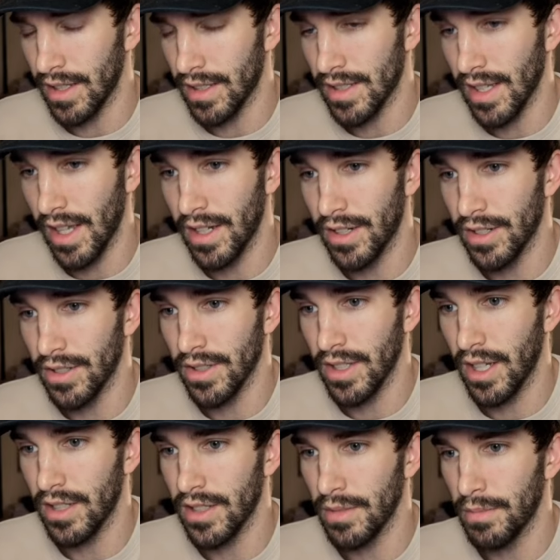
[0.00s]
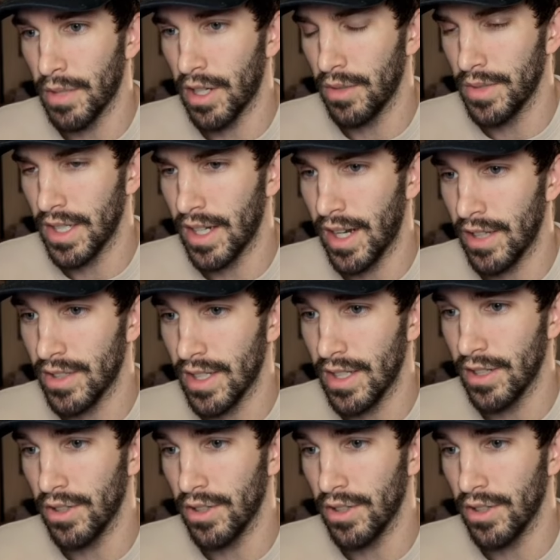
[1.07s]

excited early on tomorrow and we get out to here,